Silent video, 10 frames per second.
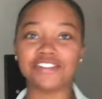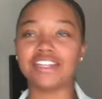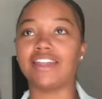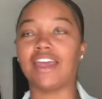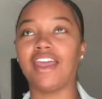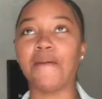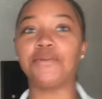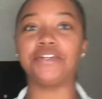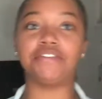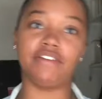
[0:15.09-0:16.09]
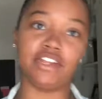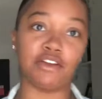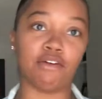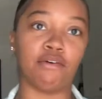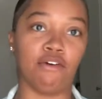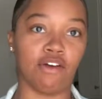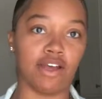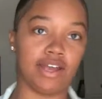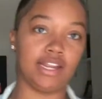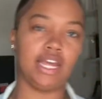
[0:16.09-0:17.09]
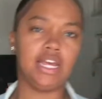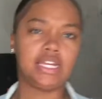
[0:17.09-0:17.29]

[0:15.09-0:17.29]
Today I'm doing a video on